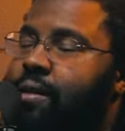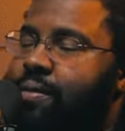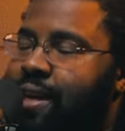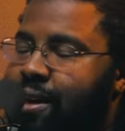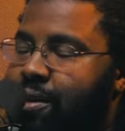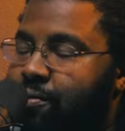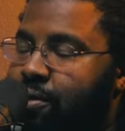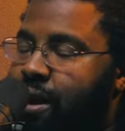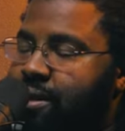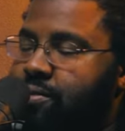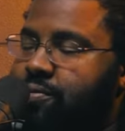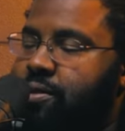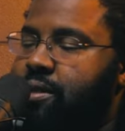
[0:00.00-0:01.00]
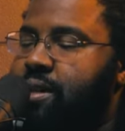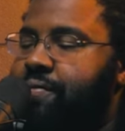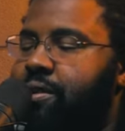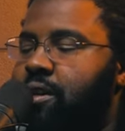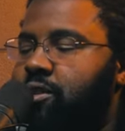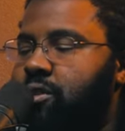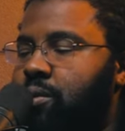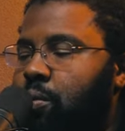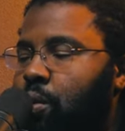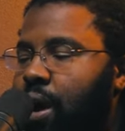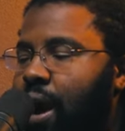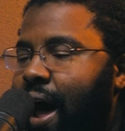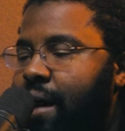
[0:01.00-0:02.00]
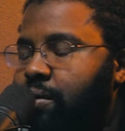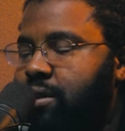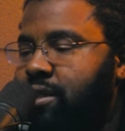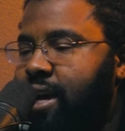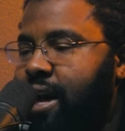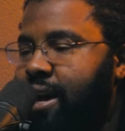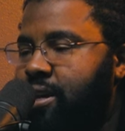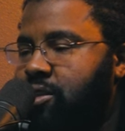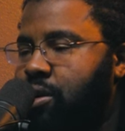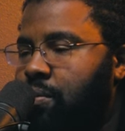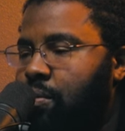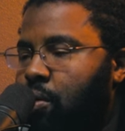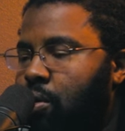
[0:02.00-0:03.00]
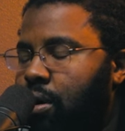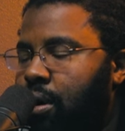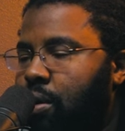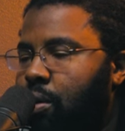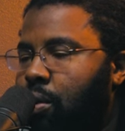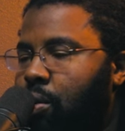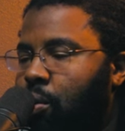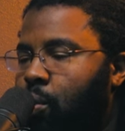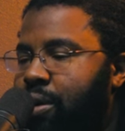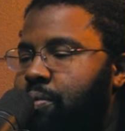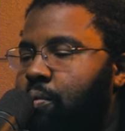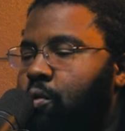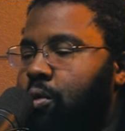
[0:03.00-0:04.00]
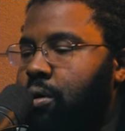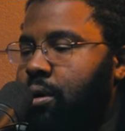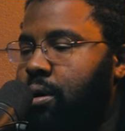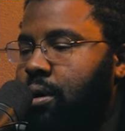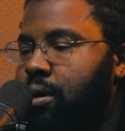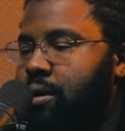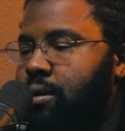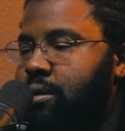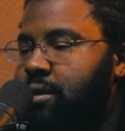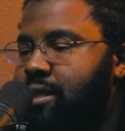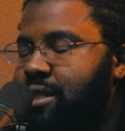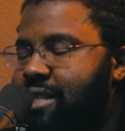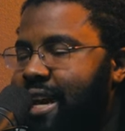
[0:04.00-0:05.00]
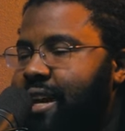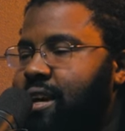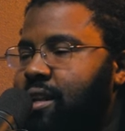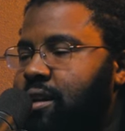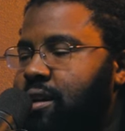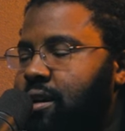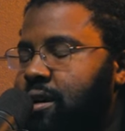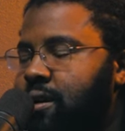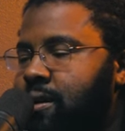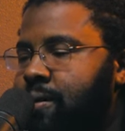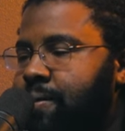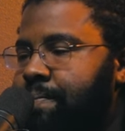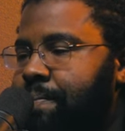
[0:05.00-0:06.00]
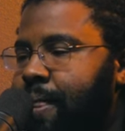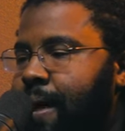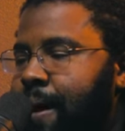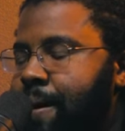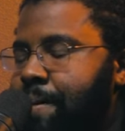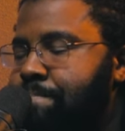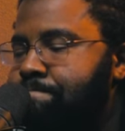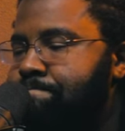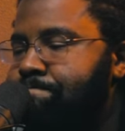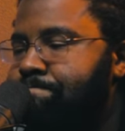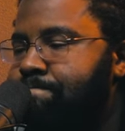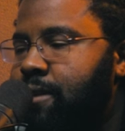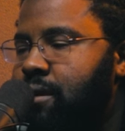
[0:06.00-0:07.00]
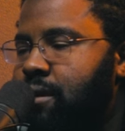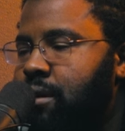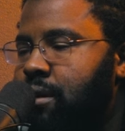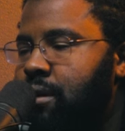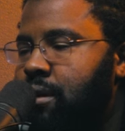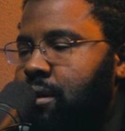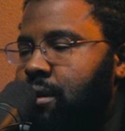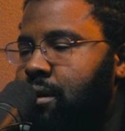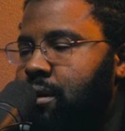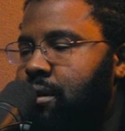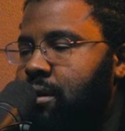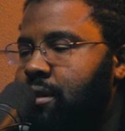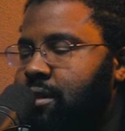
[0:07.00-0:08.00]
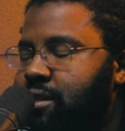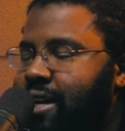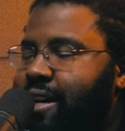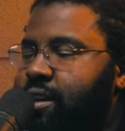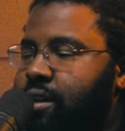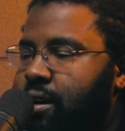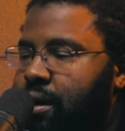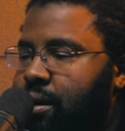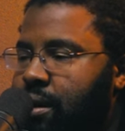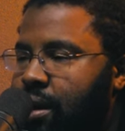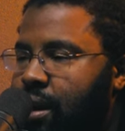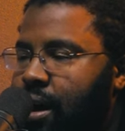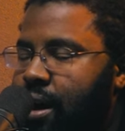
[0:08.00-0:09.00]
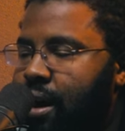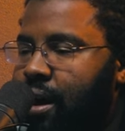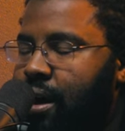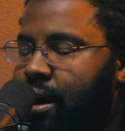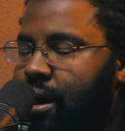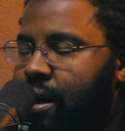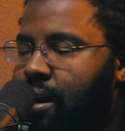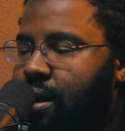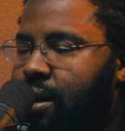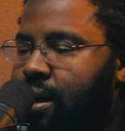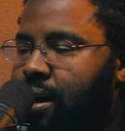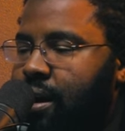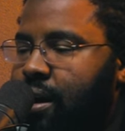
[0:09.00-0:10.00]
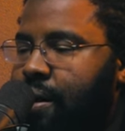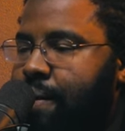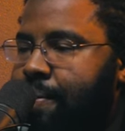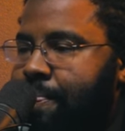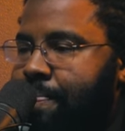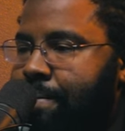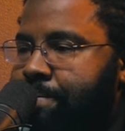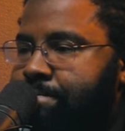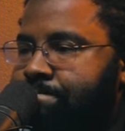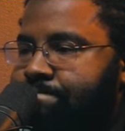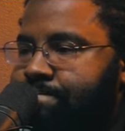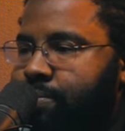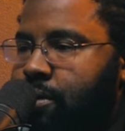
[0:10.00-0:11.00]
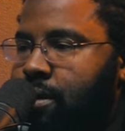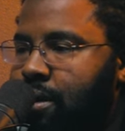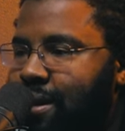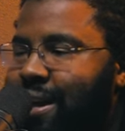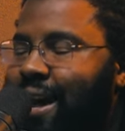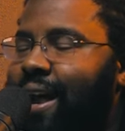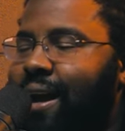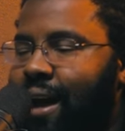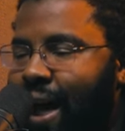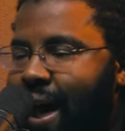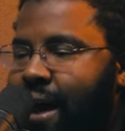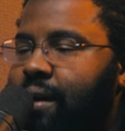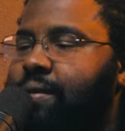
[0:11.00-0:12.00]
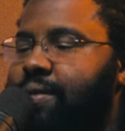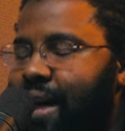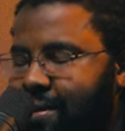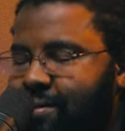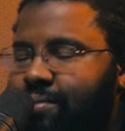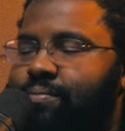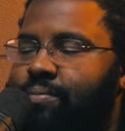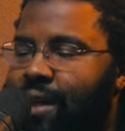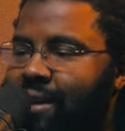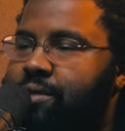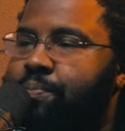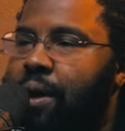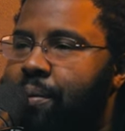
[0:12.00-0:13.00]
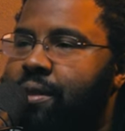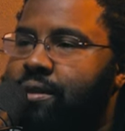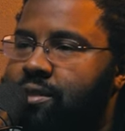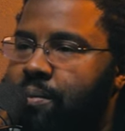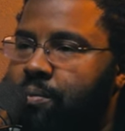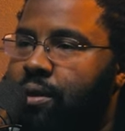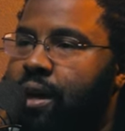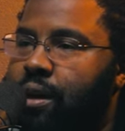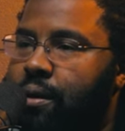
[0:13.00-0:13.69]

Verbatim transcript: thank you for asking for the yeah. definition. What I would say is a more, with more secular, um, secular, uh, like a hyper race awareness. Yeah, like yeah. a high that that's probably the simple. You, like,